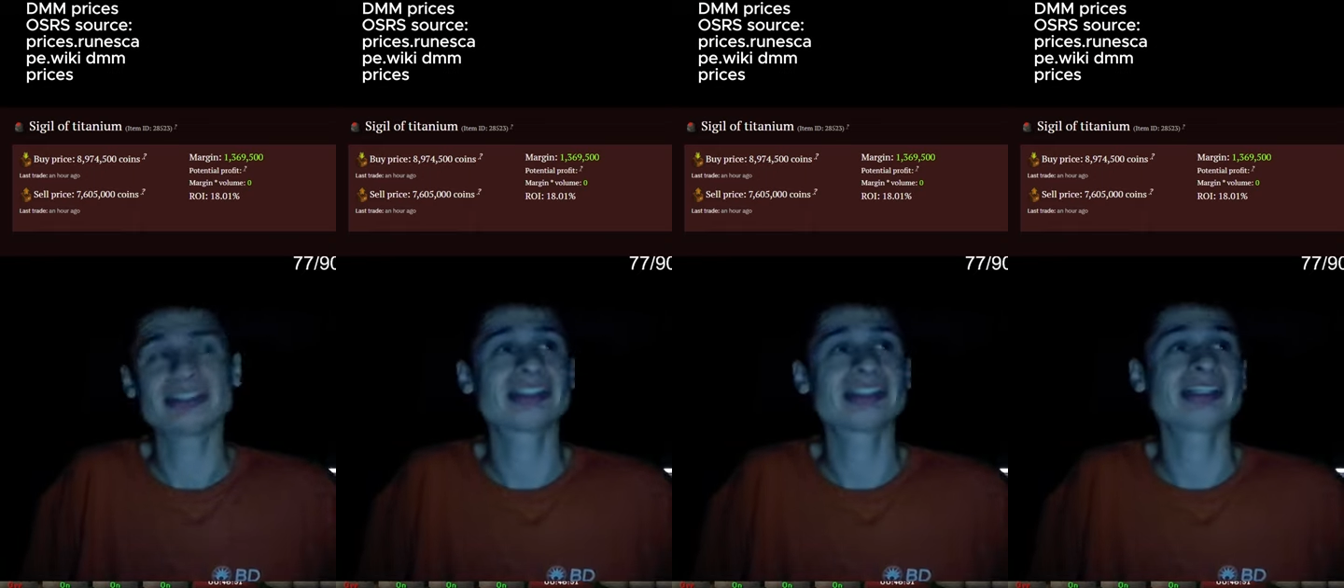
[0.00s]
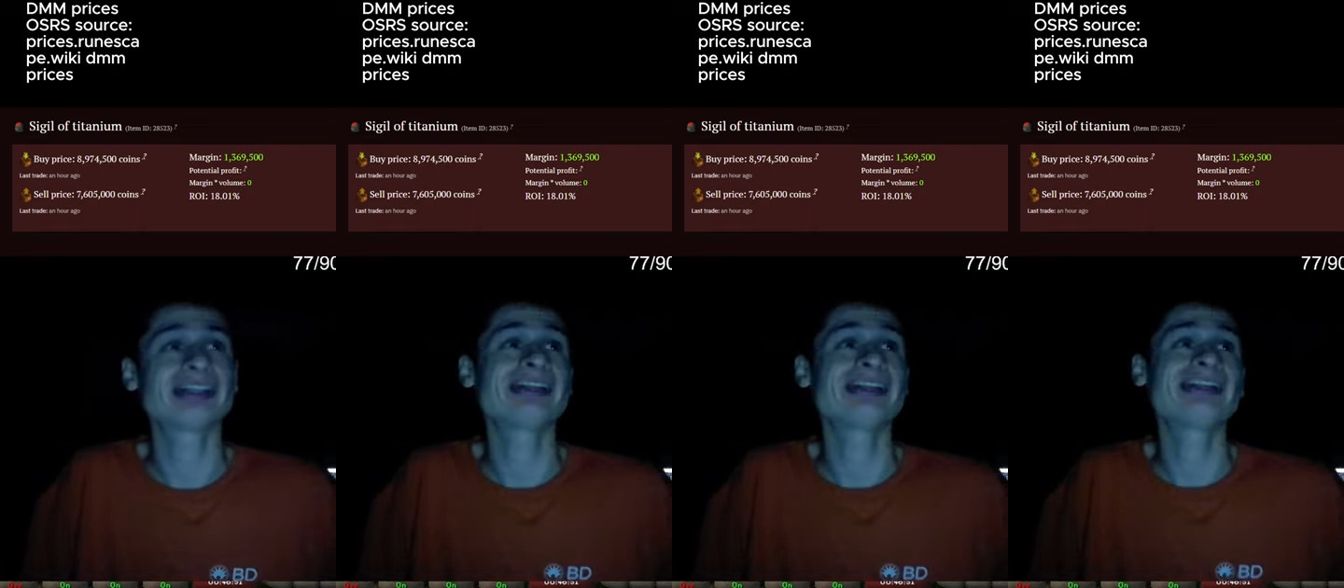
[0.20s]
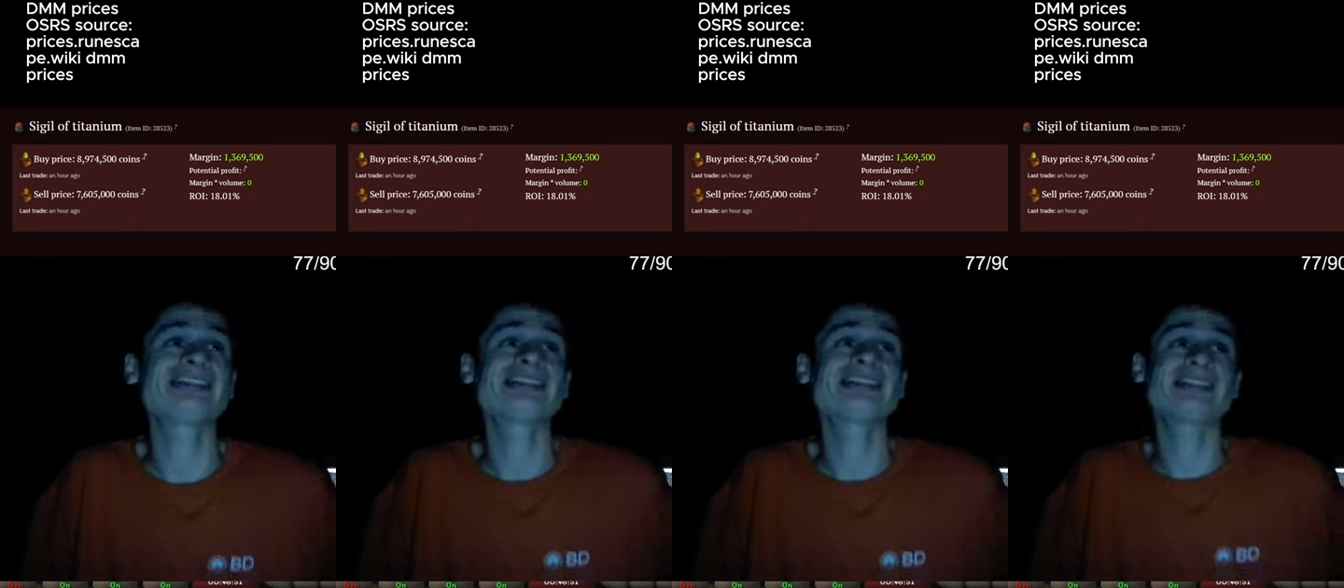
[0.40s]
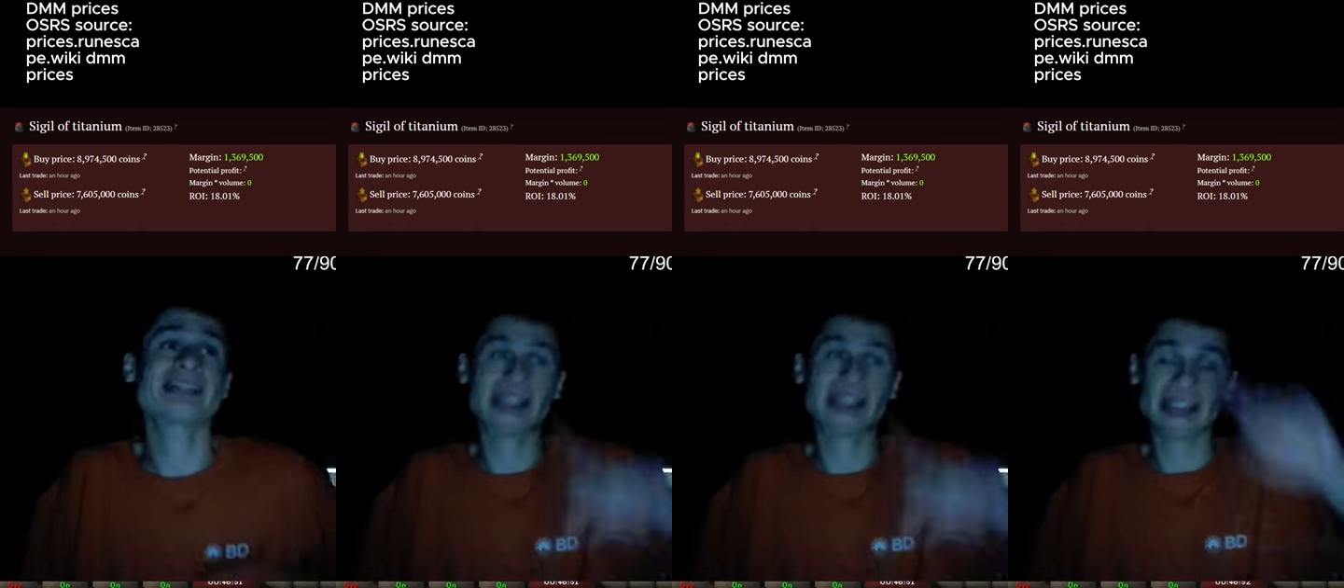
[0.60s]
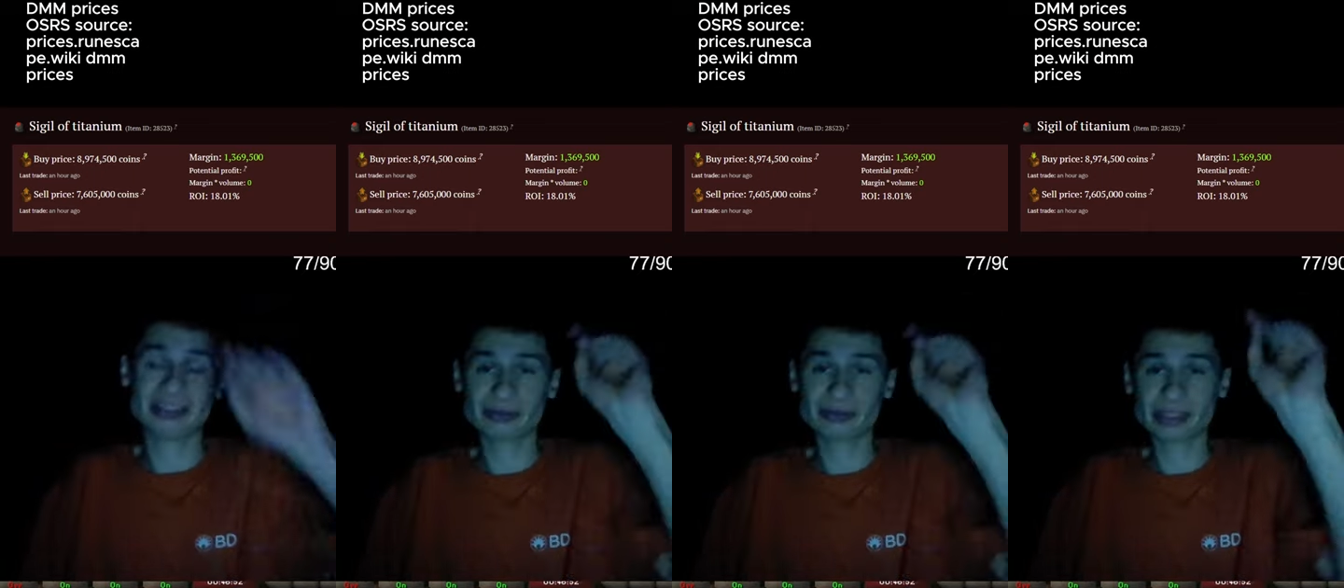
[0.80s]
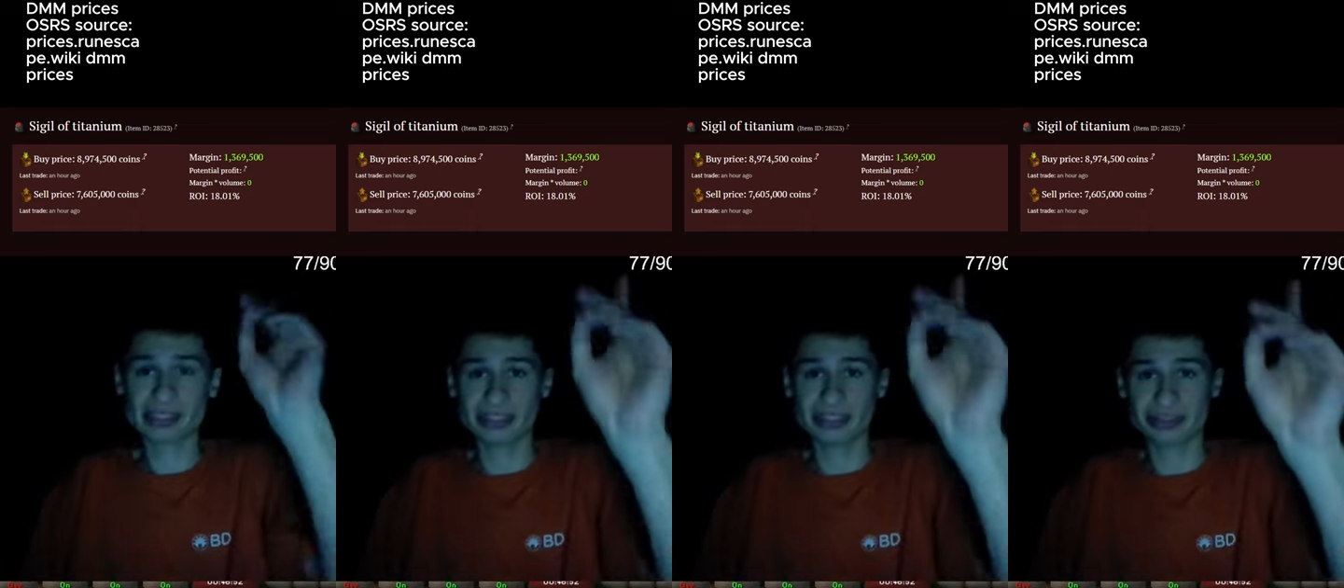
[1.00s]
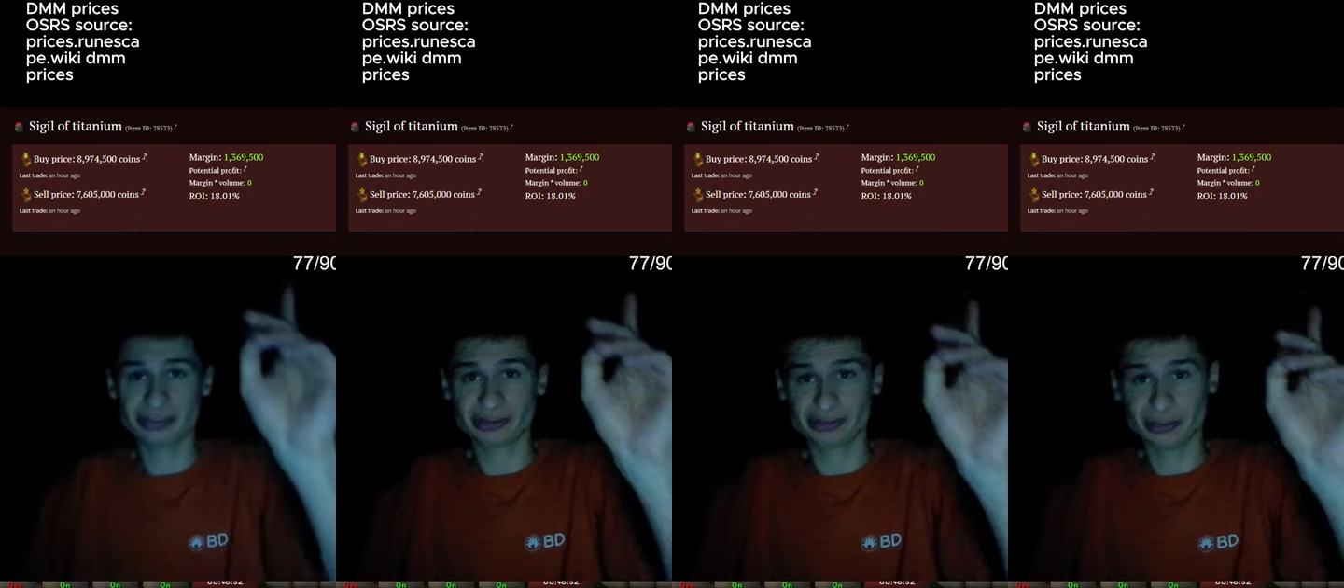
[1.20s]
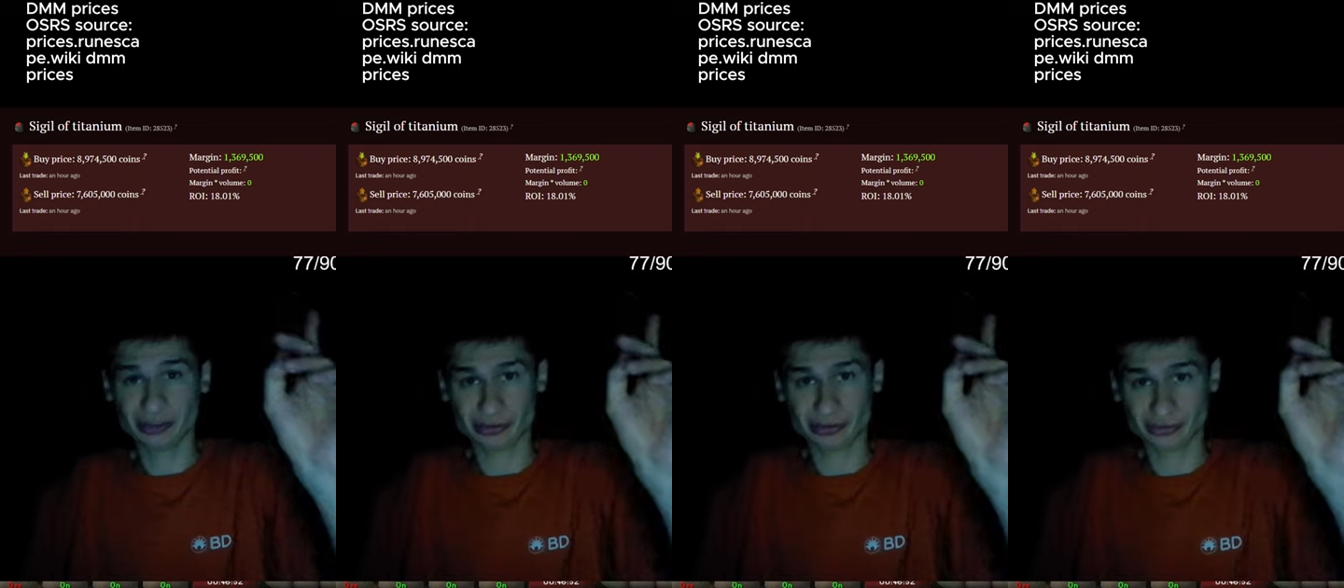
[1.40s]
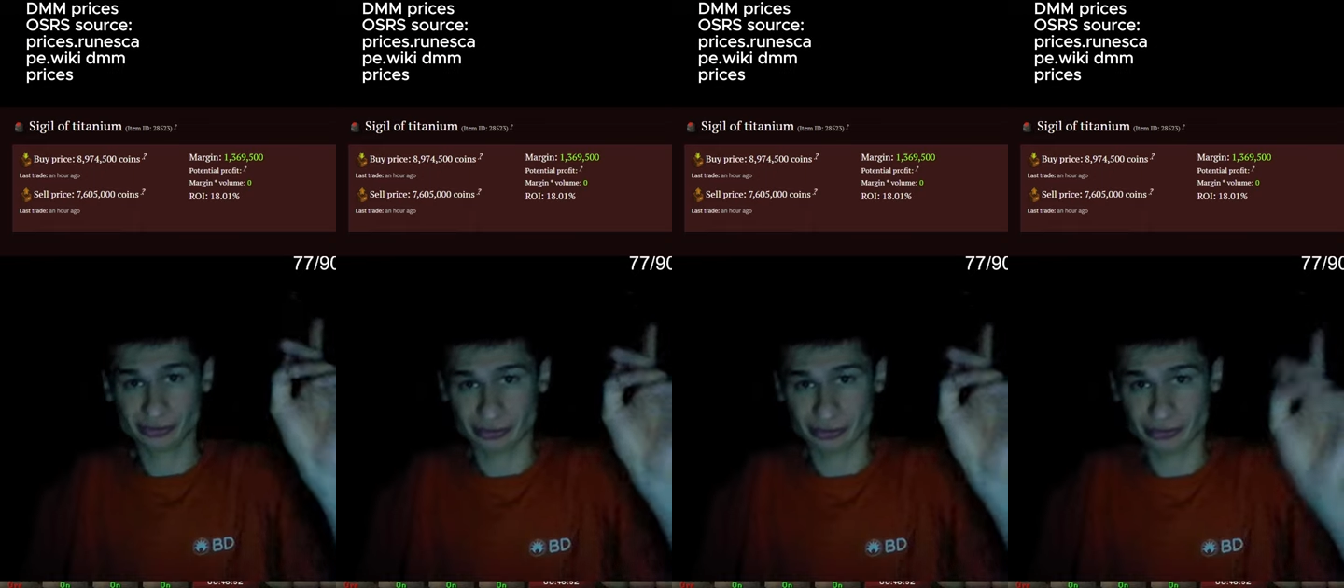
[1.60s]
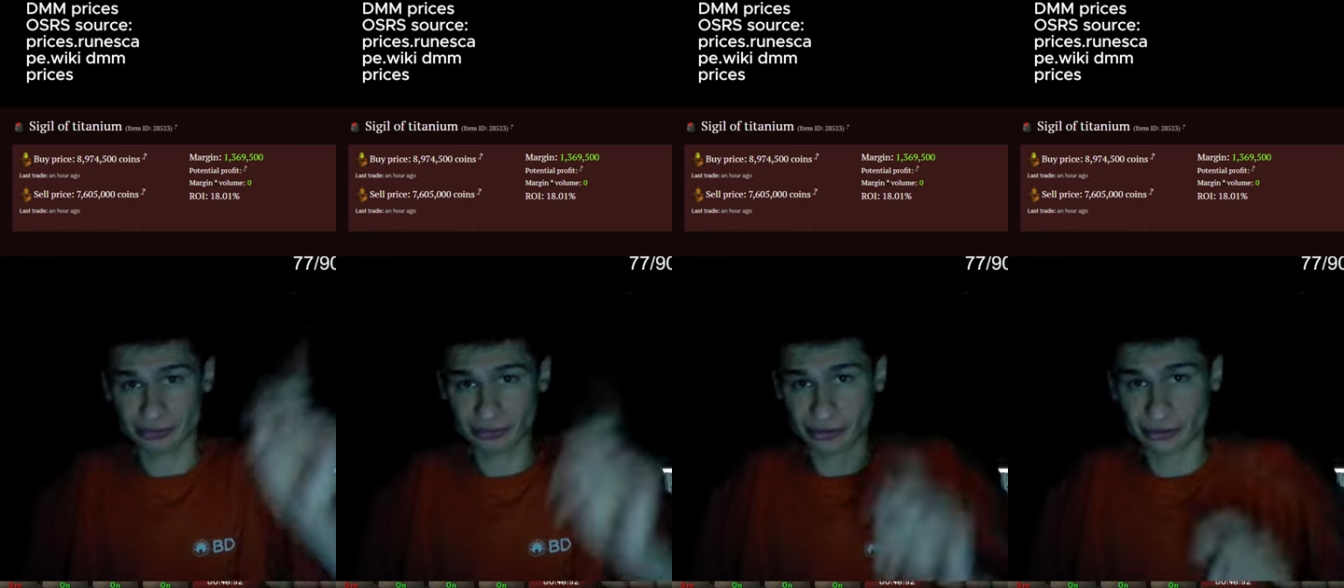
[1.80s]
This this right here is used for
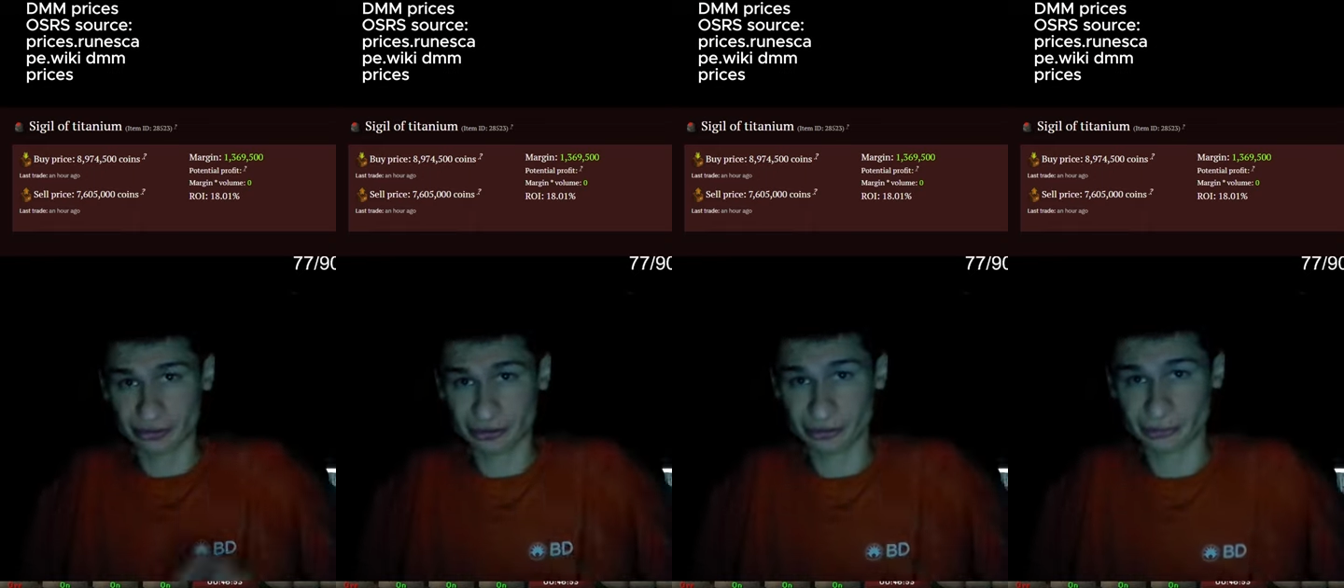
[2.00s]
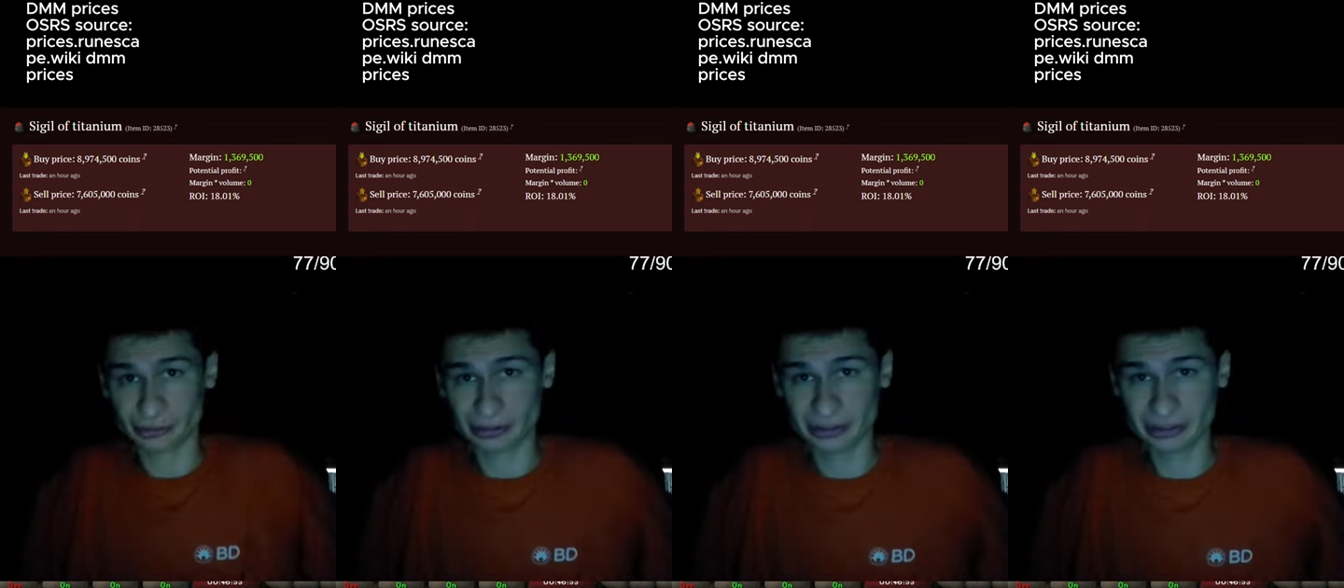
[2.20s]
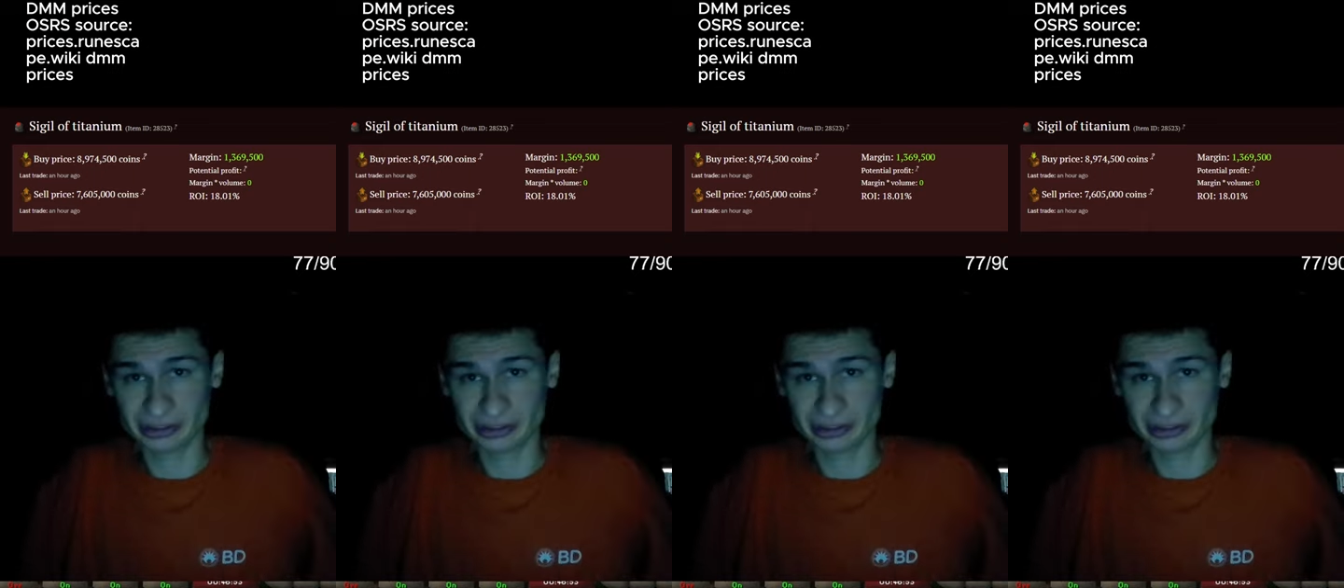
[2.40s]
Inferno runs.